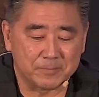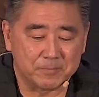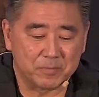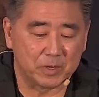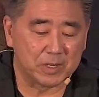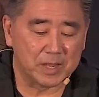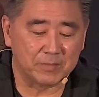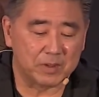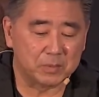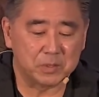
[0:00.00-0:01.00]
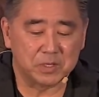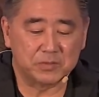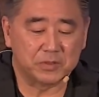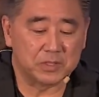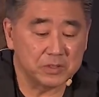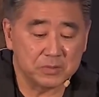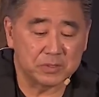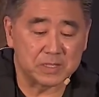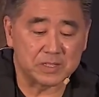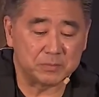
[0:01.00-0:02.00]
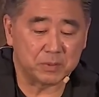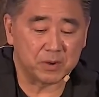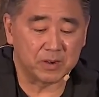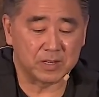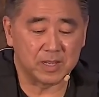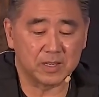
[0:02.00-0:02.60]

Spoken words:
we're going to have an opportunity for you to receive prayer today.